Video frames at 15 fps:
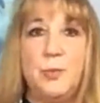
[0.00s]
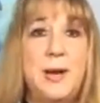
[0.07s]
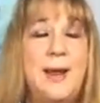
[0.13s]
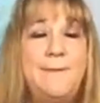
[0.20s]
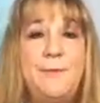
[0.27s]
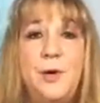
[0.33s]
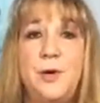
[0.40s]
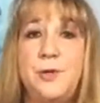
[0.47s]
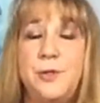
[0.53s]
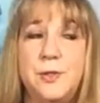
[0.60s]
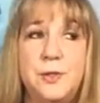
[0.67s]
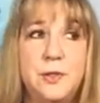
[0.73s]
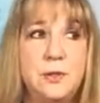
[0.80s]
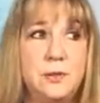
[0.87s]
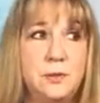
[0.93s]
When I
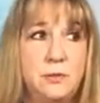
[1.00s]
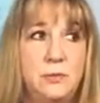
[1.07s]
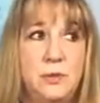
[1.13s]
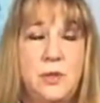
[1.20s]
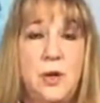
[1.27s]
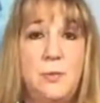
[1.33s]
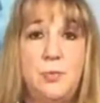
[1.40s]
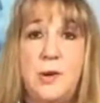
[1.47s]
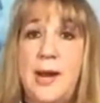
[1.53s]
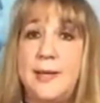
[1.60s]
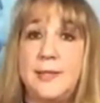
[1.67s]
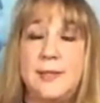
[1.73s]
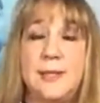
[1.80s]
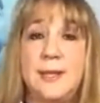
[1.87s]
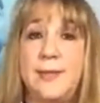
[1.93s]
first started
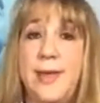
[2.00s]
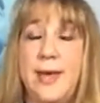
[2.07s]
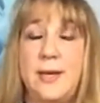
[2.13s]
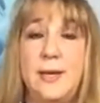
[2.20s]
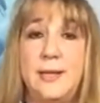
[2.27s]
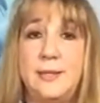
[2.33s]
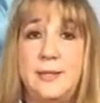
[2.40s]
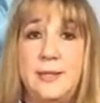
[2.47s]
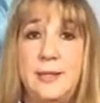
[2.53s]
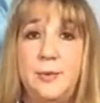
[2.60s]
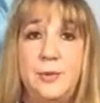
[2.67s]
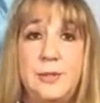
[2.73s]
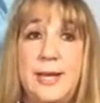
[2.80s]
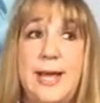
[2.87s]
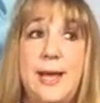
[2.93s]
practicing that, it
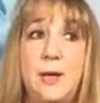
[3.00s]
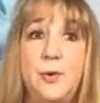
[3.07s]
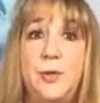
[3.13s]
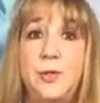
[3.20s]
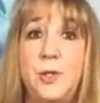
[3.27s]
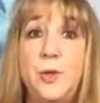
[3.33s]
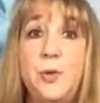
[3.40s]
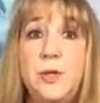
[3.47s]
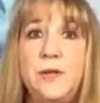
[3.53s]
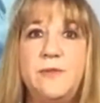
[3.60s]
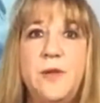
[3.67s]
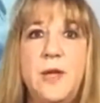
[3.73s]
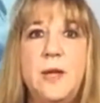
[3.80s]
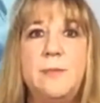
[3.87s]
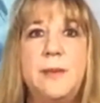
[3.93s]
was counterintuitive,